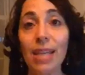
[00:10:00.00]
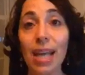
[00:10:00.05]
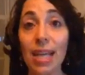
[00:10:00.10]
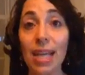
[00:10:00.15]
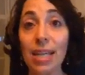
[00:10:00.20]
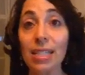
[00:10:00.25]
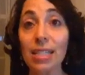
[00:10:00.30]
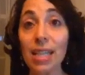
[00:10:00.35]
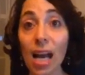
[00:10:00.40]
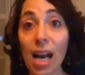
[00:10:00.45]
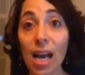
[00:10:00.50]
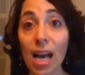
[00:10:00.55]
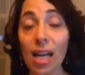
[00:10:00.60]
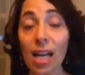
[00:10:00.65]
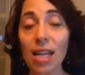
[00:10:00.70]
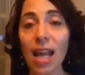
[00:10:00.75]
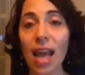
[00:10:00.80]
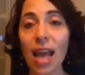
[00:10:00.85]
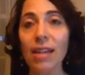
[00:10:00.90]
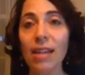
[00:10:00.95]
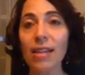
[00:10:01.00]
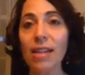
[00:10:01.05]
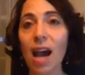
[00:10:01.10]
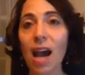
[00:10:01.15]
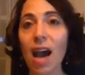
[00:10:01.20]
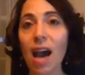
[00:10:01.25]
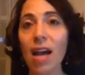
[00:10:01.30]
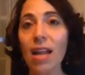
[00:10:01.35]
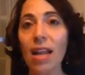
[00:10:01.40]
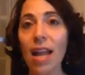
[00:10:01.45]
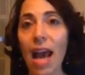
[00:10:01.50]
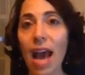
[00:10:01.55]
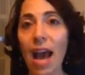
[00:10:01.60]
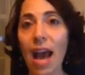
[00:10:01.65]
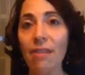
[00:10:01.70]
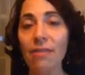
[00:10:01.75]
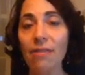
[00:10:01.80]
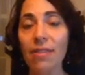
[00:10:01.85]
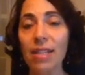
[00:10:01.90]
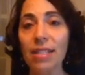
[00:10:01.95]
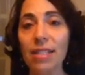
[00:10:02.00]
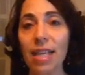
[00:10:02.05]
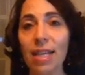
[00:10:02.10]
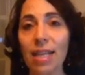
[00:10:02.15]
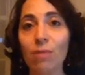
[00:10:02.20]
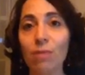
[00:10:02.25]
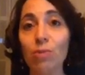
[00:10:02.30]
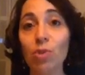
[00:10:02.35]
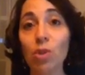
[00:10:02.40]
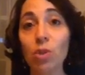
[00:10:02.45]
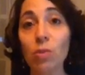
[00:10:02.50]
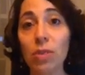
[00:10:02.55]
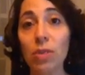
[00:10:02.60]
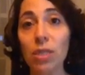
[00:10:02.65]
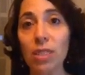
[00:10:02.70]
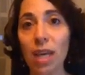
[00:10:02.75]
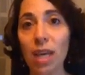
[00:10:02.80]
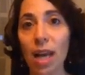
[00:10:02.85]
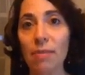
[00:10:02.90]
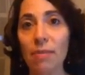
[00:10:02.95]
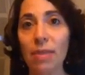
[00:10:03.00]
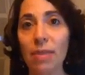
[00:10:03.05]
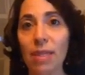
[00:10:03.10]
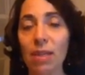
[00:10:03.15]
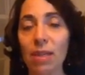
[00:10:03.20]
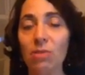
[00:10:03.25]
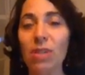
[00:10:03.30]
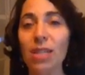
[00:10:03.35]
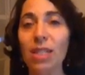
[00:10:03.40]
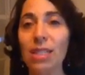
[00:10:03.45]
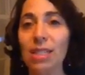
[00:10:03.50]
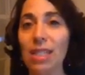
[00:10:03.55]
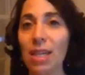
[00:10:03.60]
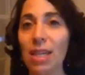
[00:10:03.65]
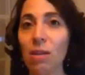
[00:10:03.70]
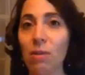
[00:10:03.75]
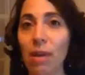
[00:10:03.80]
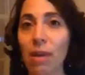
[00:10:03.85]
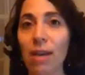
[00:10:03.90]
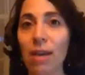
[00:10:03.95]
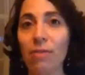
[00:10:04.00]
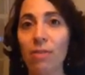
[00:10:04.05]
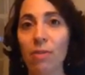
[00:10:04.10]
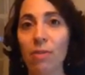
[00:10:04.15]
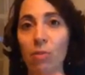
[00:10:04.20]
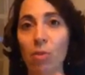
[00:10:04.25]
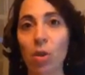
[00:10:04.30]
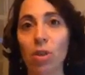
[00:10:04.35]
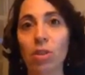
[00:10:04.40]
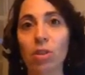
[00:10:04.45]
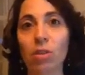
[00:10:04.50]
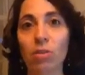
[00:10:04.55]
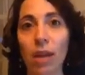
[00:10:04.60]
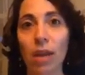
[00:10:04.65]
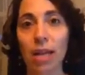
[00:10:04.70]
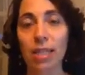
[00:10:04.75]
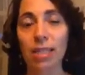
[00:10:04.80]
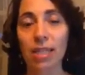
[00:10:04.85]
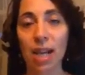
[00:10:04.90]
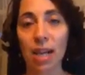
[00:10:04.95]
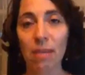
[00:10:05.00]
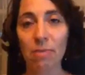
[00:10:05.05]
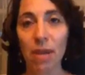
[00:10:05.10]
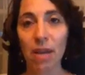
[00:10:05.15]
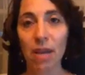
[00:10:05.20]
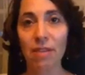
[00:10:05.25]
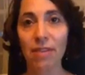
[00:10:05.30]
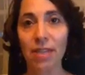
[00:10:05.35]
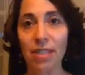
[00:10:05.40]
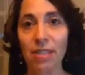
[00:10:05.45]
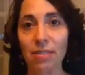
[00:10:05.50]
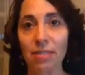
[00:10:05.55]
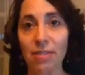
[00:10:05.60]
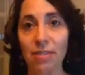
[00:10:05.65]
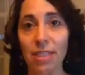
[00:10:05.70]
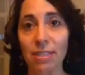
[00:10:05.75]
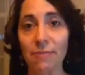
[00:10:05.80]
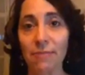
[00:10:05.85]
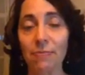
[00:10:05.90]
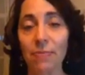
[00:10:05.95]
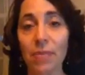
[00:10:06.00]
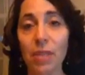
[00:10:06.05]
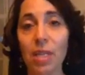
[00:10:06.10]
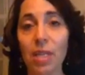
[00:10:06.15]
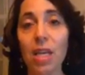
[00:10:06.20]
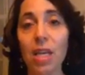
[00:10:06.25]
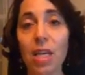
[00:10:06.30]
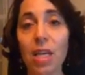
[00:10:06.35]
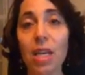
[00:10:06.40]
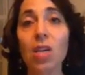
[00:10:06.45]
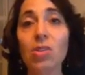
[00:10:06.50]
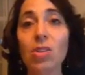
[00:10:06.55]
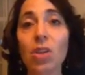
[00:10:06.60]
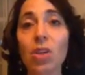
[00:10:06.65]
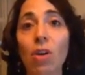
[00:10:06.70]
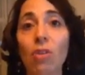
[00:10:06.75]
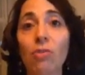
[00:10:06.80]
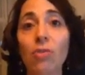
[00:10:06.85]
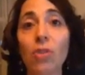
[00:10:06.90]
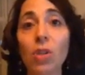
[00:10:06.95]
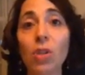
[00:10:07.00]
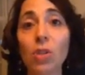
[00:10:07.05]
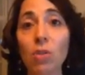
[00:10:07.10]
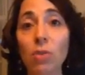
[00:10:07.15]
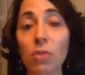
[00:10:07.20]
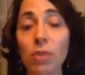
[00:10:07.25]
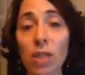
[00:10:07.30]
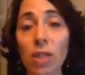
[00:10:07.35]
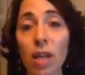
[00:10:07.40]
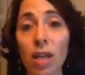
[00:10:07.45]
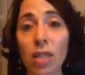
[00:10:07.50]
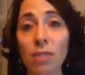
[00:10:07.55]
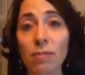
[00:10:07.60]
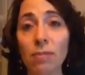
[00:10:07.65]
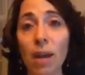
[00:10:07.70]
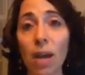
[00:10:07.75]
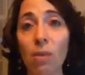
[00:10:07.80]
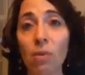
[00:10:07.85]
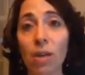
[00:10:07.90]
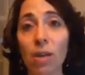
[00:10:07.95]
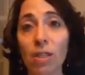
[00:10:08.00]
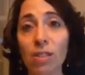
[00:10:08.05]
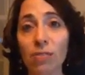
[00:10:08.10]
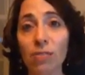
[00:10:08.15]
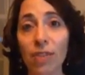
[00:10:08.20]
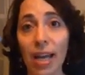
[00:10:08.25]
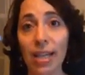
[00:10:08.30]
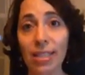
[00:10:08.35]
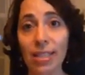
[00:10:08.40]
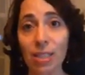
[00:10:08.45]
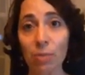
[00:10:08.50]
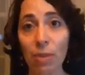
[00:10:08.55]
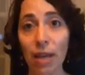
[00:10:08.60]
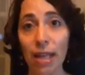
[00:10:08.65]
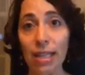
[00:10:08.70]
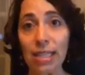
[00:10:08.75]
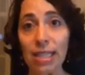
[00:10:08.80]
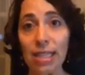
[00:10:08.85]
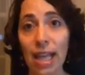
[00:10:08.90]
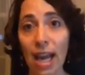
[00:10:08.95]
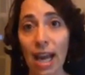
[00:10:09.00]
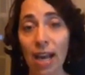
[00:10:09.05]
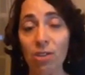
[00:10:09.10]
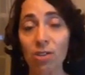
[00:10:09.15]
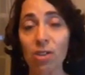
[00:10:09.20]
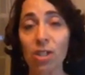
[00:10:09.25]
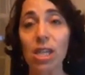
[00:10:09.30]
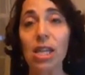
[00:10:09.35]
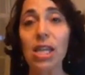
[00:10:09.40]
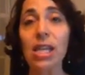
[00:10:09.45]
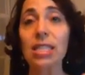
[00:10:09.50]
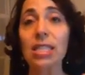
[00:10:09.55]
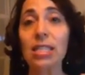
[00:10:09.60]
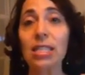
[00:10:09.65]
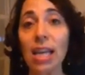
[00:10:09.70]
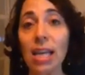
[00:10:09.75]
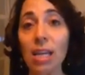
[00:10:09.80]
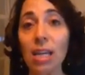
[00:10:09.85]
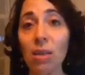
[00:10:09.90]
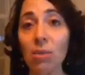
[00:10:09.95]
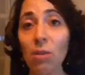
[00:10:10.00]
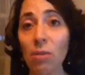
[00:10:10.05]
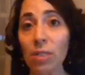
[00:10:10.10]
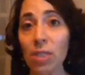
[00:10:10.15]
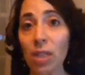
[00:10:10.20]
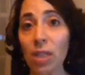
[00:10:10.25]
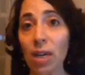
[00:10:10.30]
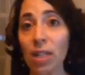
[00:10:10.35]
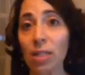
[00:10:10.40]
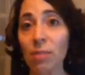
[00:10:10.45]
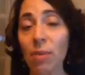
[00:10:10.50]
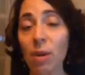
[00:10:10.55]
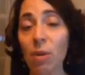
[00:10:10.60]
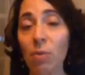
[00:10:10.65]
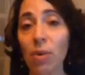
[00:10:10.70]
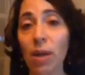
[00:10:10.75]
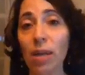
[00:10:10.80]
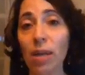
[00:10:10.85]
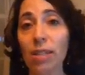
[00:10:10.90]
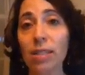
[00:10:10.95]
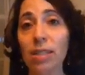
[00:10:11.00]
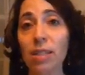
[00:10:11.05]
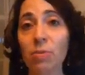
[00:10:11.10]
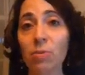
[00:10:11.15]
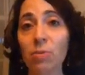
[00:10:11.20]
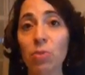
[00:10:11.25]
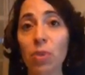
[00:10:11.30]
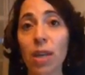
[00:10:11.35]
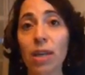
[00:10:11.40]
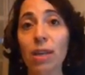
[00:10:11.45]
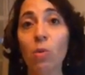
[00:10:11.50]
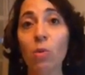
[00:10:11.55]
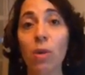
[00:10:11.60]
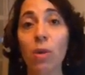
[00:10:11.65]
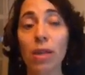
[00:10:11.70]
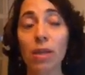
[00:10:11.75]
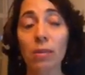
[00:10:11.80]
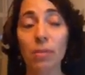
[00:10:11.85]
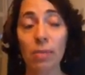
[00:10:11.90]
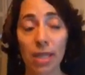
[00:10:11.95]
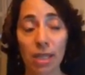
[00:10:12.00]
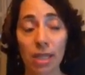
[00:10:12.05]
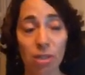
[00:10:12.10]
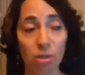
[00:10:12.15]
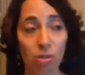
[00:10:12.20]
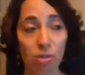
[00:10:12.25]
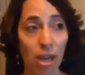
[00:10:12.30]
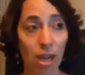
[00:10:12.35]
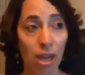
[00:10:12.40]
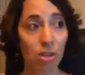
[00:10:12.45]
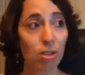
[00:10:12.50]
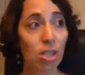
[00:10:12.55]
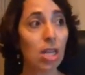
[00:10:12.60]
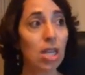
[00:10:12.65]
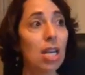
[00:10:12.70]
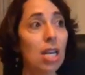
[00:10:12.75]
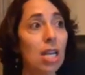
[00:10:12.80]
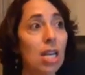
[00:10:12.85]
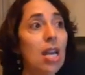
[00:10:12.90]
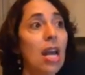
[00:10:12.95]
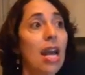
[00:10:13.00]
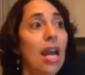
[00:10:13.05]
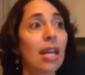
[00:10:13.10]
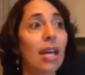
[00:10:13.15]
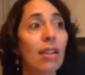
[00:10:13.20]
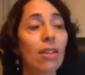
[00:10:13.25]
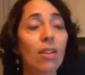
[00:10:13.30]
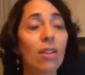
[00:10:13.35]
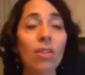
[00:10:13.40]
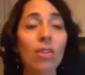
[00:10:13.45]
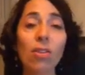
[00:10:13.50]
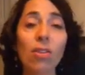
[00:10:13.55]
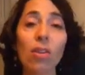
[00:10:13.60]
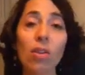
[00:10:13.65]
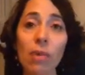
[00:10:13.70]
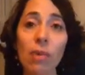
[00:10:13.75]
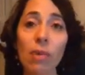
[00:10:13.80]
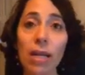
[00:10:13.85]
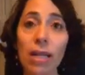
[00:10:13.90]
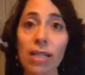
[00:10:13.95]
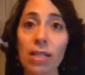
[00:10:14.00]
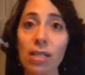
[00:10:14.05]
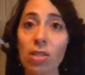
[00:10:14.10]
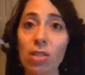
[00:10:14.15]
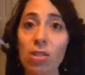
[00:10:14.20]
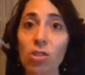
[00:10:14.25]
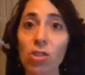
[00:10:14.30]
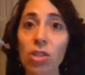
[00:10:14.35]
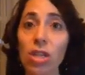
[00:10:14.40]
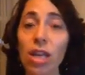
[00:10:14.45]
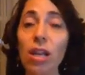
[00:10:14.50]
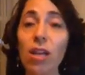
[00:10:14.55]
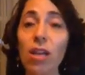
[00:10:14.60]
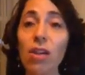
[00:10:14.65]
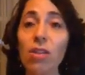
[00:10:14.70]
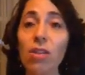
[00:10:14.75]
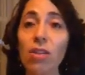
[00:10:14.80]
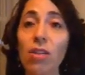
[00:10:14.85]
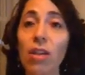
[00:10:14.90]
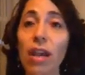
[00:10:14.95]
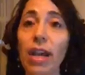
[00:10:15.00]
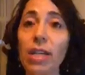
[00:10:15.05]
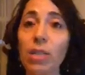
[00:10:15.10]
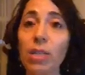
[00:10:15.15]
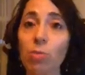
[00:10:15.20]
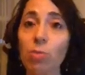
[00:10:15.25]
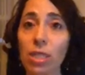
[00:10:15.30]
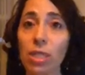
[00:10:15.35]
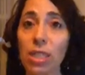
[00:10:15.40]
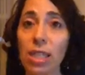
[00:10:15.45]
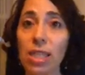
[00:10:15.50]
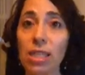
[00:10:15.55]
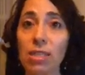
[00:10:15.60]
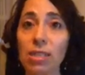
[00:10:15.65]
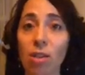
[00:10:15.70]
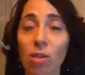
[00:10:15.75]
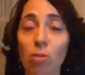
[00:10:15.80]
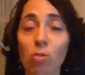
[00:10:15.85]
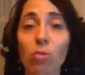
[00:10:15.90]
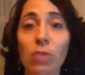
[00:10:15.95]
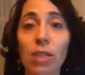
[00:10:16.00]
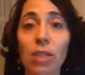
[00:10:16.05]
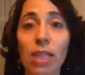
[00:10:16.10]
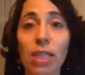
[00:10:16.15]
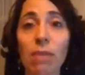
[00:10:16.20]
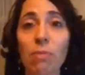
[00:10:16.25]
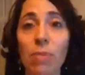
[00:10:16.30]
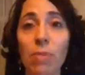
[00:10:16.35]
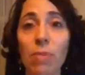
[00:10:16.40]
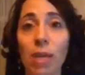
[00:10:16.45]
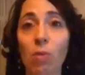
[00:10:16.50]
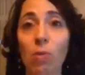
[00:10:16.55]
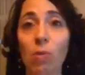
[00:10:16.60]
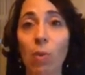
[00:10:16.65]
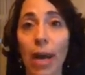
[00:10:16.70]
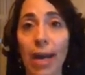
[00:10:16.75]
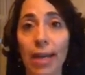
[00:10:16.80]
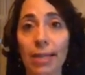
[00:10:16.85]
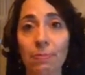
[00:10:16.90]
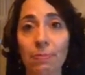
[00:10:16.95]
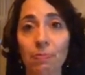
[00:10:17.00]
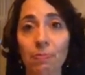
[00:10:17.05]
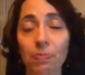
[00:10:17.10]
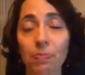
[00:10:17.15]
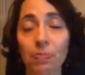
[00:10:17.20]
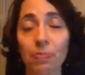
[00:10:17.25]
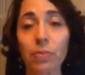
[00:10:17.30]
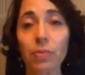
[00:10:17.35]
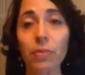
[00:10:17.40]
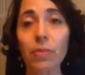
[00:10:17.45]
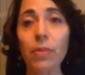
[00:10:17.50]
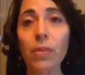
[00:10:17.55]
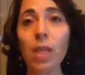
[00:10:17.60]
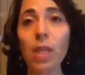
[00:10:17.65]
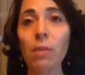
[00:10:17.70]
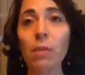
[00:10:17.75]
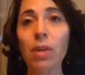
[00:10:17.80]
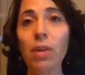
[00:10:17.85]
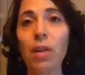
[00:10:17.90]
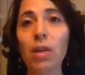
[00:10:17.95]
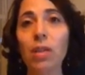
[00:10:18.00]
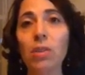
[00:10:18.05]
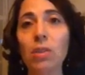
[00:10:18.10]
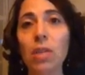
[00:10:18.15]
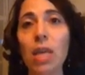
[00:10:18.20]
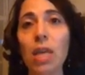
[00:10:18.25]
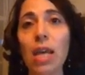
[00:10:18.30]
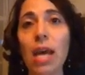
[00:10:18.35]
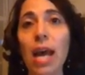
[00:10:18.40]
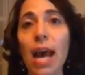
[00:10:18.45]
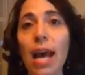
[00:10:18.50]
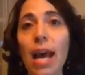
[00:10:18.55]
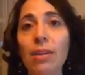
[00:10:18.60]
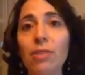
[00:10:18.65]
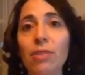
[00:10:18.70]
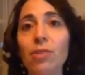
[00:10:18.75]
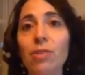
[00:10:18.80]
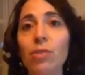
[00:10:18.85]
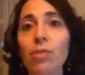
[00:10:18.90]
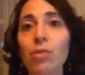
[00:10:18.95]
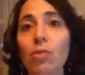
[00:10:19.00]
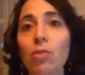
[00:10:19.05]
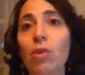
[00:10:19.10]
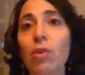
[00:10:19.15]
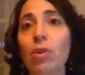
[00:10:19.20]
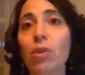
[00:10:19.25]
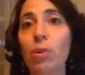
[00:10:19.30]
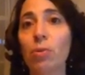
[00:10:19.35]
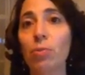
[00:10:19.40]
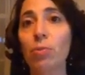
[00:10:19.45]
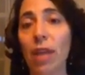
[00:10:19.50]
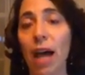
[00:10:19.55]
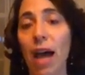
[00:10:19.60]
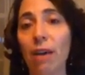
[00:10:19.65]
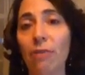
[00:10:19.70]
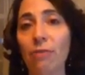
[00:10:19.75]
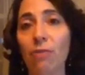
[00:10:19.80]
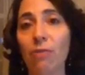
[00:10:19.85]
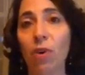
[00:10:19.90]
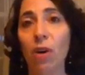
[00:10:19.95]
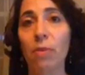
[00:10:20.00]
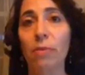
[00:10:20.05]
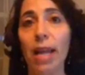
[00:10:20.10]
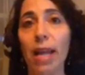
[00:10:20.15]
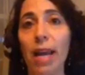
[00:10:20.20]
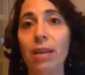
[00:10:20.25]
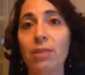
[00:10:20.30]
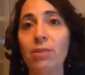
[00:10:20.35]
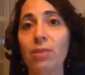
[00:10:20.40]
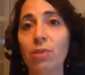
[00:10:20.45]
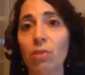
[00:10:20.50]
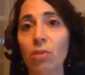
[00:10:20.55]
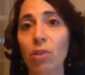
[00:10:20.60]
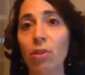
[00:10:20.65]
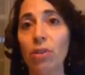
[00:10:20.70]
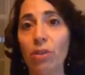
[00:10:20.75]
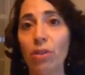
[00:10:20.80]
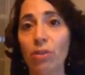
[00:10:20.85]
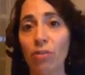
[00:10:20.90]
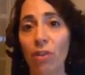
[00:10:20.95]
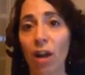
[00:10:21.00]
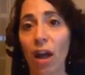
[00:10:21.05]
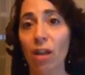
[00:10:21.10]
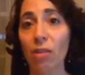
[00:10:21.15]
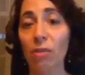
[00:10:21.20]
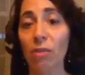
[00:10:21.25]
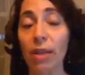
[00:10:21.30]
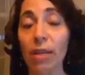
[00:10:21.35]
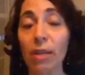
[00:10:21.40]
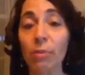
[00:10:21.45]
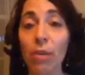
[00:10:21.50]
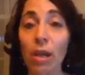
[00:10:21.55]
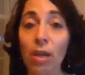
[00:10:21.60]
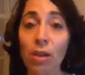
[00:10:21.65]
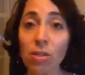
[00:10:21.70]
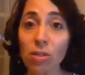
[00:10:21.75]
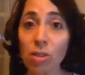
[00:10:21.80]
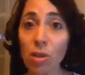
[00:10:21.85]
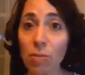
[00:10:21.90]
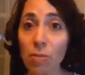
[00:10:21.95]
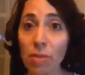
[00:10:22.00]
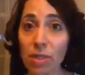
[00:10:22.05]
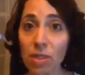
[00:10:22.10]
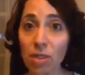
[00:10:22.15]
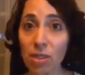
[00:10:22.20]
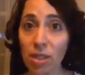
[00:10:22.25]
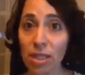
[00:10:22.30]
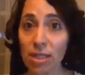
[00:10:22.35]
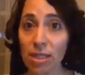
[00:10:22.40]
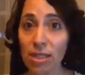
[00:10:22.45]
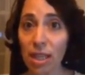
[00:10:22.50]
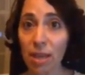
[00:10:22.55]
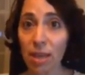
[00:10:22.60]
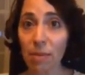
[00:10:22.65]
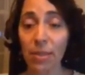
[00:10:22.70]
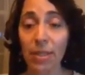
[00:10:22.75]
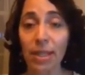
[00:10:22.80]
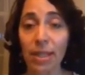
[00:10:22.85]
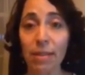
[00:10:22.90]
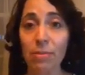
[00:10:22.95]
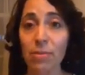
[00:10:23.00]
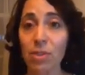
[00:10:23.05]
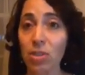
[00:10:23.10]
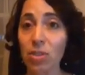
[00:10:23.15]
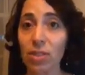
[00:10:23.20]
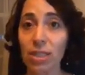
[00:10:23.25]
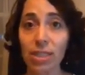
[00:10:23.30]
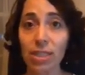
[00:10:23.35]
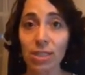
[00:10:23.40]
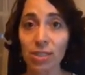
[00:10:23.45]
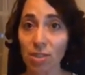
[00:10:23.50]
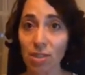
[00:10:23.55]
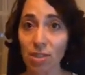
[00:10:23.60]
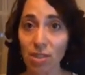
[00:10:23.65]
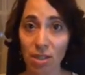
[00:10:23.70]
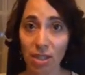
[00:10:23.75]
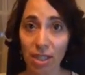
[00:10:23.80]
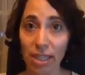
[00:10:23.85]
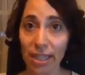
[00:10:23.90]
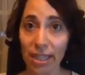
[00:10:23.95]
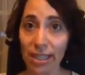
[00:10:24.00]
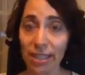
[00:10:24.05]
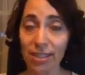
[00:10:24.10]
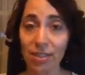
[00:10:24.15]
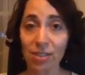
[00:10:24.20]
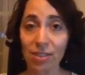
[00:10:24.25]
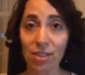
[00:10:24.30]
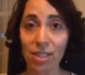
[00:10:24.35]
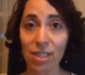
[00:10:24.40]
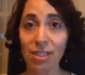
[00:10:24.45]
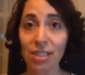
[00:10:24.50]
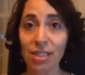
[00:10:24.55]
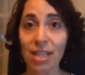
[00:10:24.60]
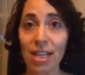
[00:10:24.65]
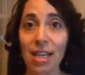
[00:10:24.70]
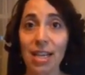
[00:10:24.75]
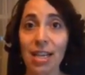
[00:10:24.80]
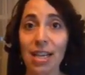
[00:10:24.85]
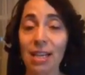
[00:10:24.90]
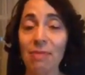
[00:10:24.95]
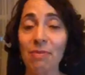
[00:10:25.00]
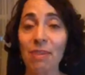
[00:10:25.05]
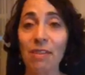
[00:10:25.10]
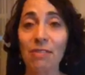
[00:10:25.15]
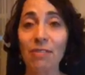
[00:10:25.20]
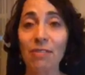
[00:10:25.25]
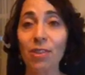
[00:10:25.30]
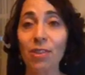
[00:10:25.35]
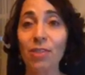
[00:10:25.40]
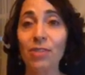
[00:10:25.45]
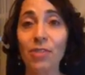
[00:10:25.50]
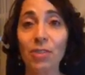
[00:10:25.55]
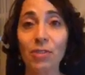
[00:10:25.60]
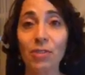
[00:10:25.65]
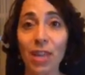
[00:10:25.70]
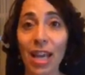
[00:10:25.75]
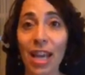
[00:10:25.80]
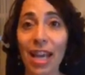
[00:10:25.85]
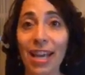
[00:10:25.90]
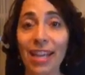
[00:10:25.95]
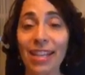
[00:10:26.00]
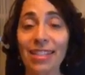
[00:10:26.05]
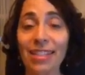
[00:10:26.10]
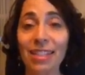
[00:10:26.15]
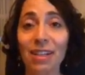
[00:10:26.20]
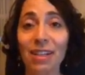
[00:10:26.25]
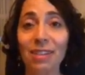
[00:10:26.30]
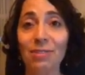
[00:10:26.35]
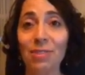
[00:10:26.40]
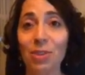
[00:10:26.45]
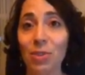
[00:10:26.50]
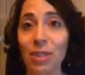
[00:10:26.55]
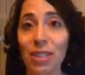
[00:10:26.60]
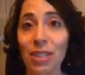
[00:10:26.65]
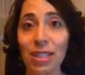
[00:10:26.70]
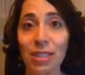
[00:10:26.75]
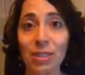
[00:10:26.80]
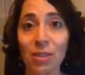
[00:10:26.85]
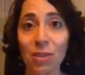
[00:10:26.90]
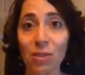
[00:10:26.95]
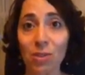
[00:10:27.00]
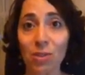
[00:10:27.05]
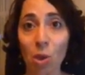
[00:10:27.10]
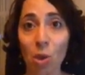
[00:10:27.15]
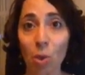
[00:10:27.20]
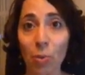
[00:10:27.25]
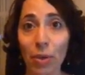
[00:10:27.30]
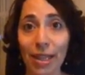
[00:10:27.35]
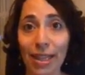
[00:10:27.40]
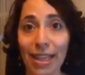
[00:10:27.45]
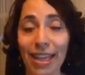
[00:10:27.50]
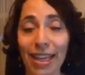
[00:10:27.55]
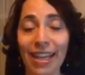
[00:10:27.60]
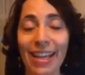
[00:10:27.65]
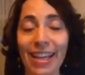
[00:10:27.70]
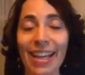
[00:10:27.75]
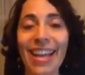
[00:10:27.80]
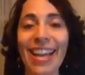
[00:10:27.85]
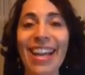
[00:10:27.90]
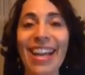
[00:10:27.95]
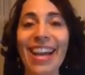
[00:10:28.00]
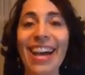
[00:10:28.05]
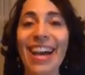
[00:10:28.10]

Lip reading: get it done and not have it take up too much time and then really take away from more direct high payoff activities. So first one we talked about was fastest path to cash. Second one we talked about was employing a one-to-many strategy. Now the third one is to share your expertise in a really big way. Because as you grow your platform and as you grow your following, and Periscope is a good example. I'm certainly still learning. This is just in my first few days of doing this whole scoping thing.